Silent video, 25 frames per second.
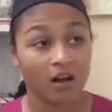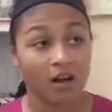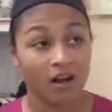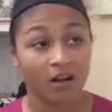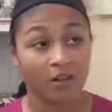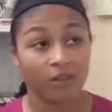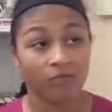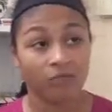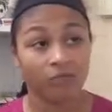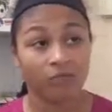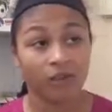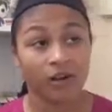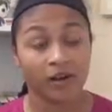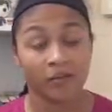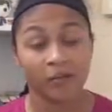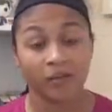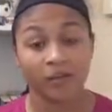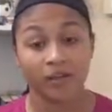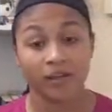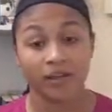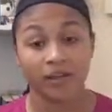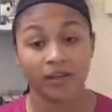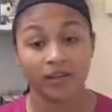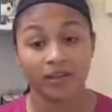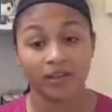a rip
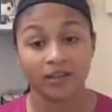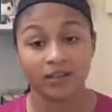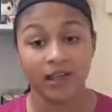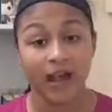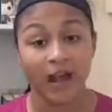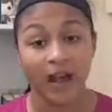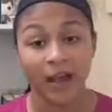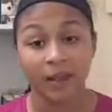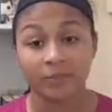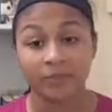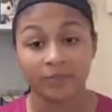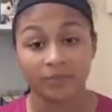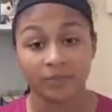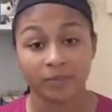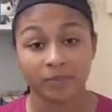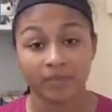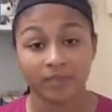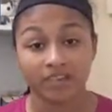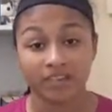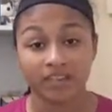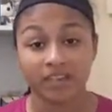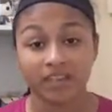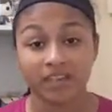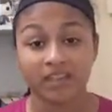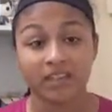in the
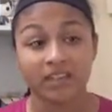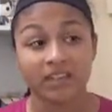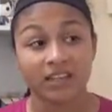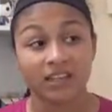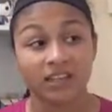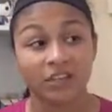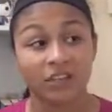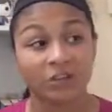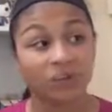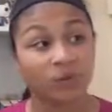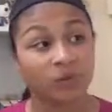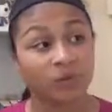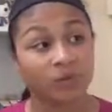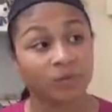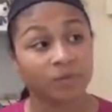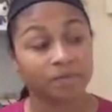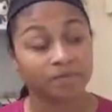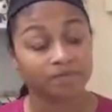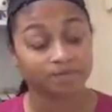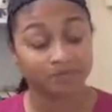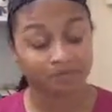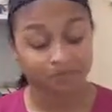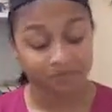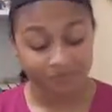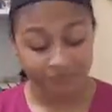time-space
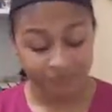continuum,